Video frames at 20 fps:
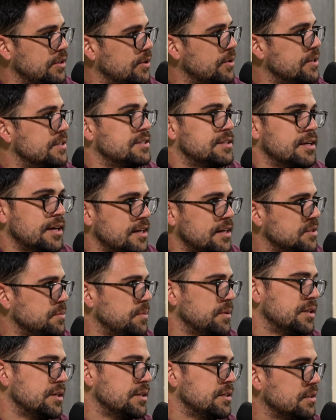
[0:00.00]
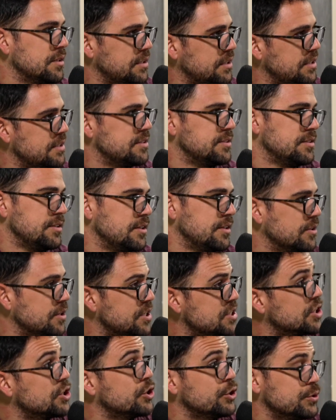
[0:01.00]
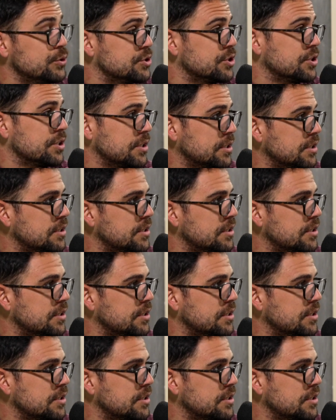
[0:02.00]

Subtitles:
know, it's the husband, he's, you know, he's a loser.